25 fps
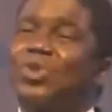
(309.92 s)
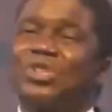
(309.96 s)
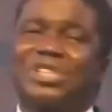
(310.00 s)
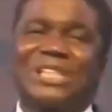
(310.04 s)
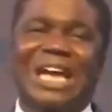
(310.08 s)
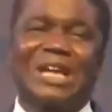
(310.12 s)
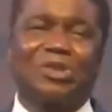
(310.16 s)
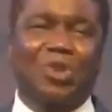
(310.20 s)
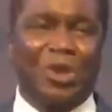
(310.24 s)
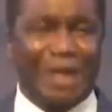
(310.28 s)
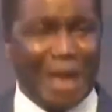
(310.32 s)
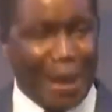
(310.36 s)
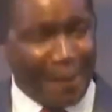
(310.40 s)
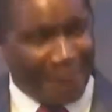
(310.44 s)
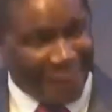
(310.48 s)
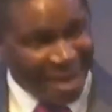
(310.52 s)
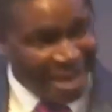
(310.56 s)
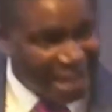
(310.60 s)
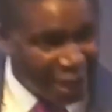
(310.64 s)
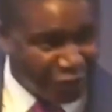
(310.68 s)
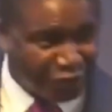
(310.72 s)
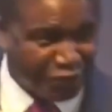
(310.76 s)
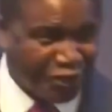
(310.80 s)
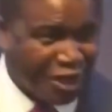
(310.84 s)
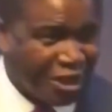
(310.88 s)
Saturday, be in
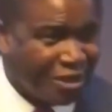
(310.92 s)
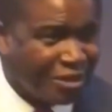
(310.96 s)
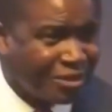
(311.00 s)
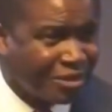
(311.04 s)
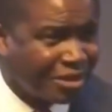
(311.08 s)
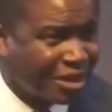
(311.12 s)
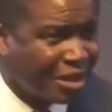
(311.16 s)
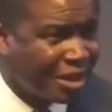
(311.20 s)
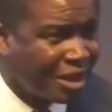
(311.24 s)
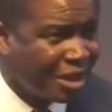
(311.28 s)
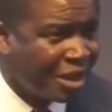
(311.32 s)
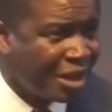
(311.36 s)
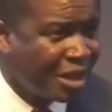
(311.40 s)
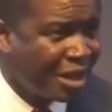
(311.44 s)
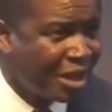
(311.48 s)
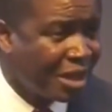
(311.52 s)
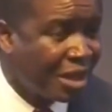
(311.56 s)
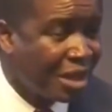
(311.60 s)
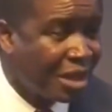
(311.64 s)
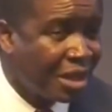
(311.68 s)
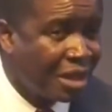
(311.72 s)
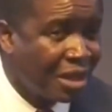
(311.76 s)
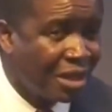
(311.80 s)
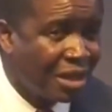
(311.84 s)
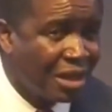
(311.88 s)
the field.
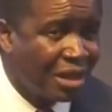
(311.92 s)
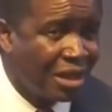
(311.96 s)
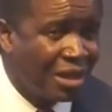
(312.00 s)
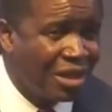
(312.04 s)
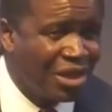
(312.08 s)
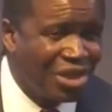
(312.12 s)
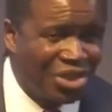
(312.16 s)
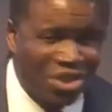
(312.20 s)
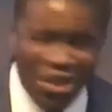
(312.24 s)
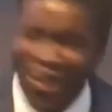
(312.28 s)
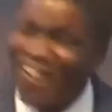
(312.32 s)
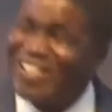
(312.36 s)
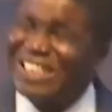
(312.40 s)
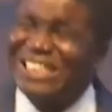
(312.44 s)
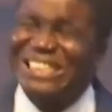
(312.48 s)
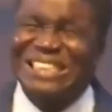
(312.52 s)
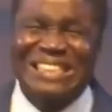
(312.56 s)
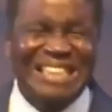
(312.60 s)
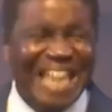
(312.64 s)
Don't